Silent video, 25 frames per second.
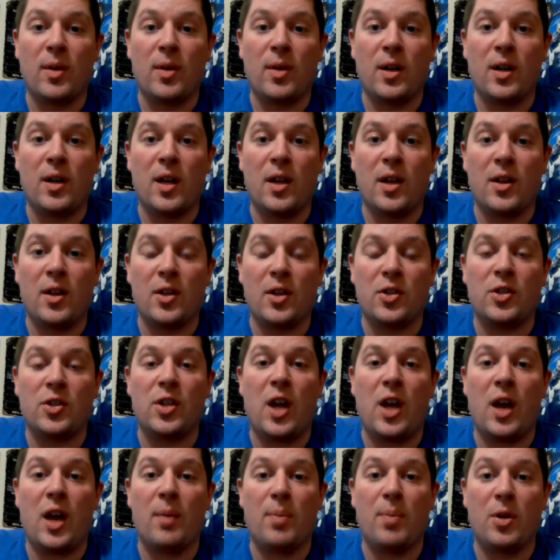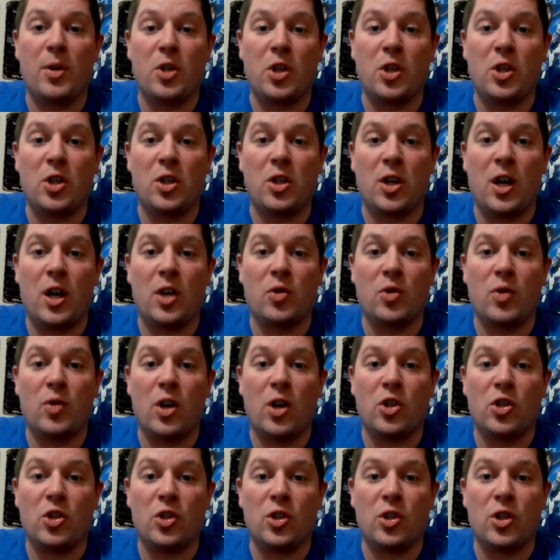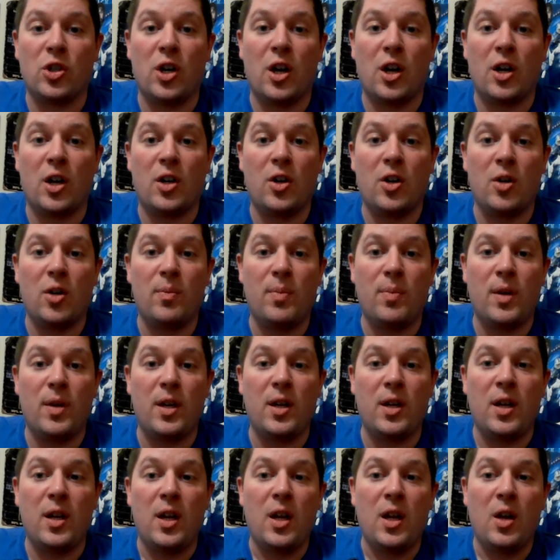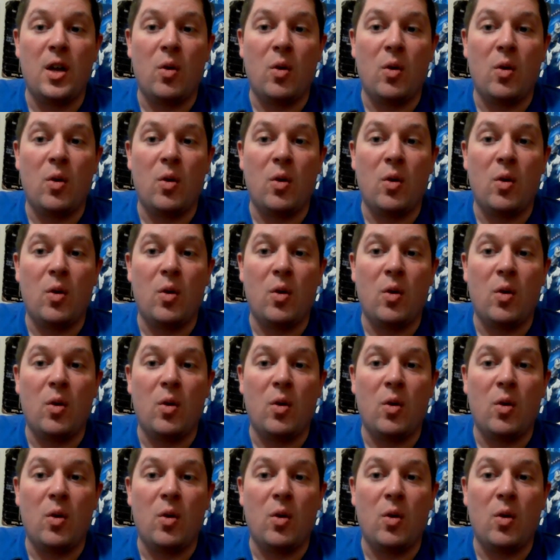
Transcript: and this particular edge rusher could be